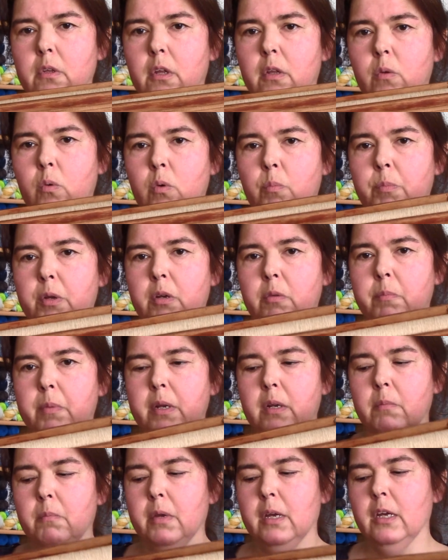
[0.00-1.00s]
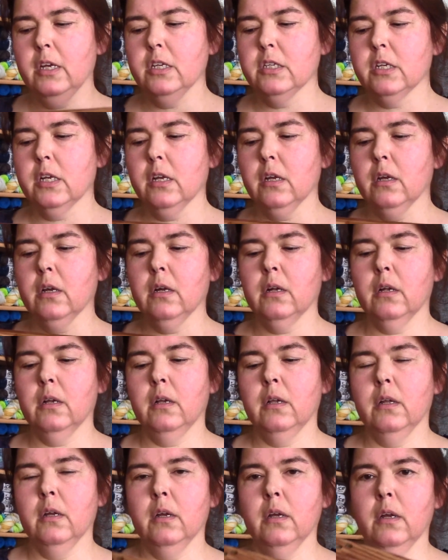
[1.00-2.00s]
it would have been amazing.
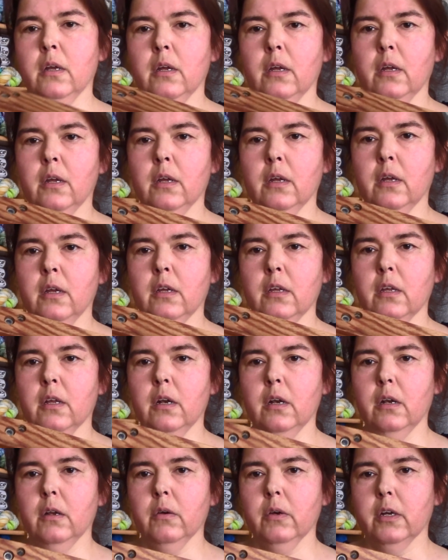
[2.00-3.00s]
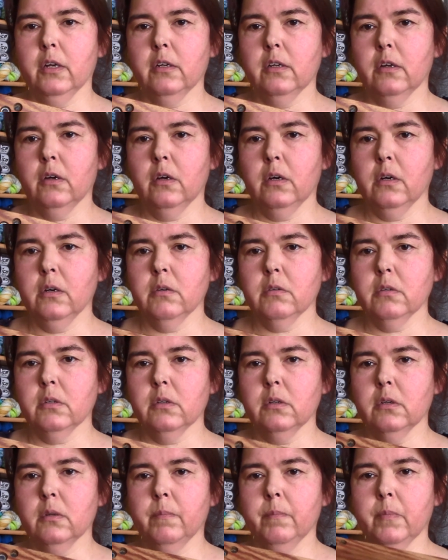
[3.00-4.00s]
Look at the holes.
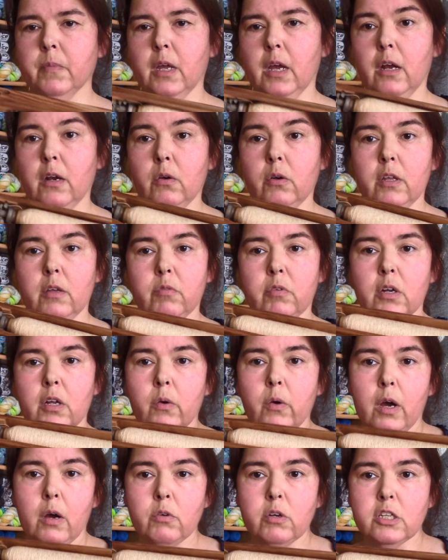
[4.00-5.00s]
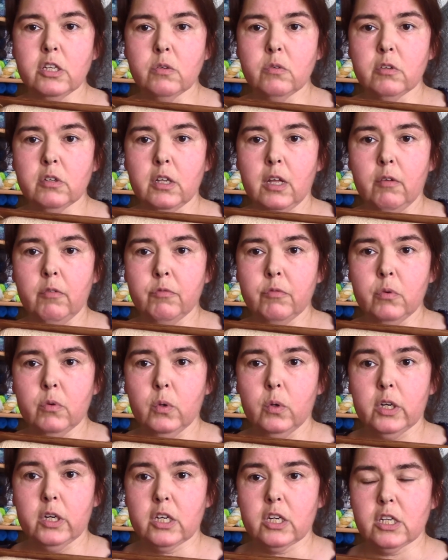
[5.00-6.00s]
I don't even know how this stuff
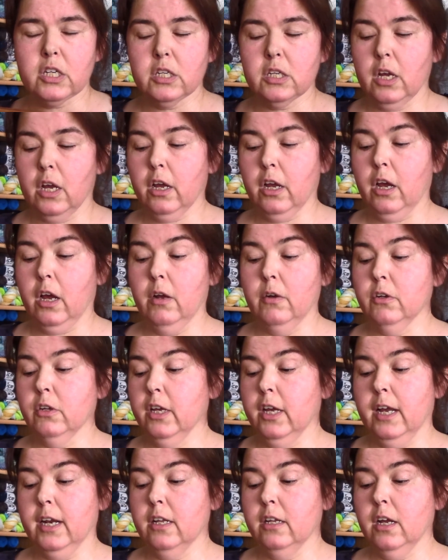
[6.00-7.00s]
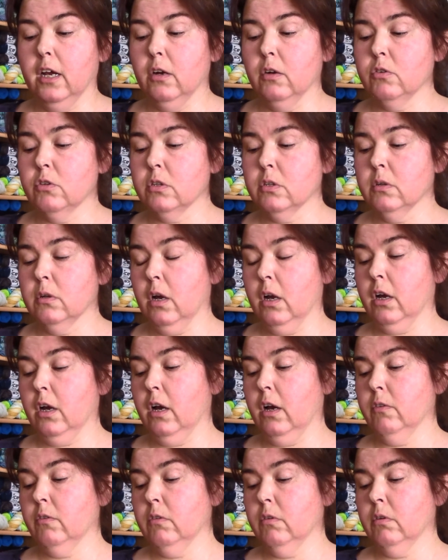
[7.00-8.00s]
works. I can't get it out. I
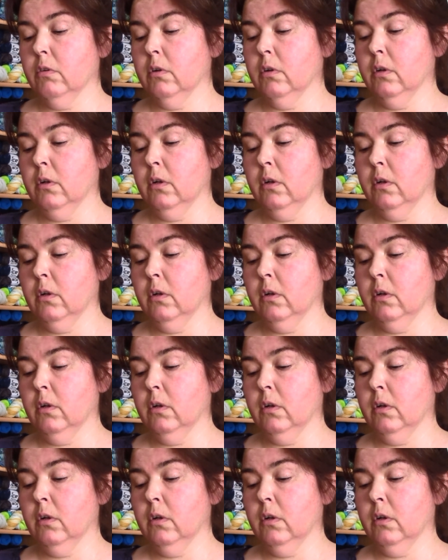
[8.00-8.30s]
can't